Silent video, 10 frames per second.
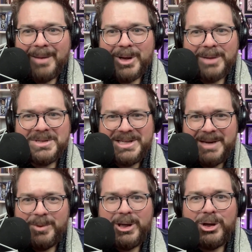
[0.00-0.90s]
becomes
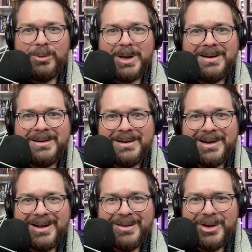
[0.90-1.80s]
deeply human.
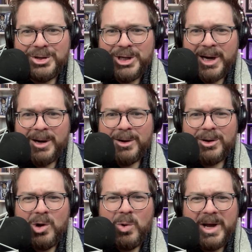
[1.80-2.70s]
Their
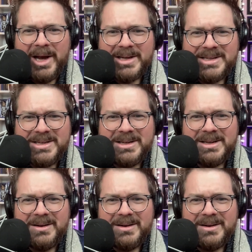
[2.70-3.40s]
shared quest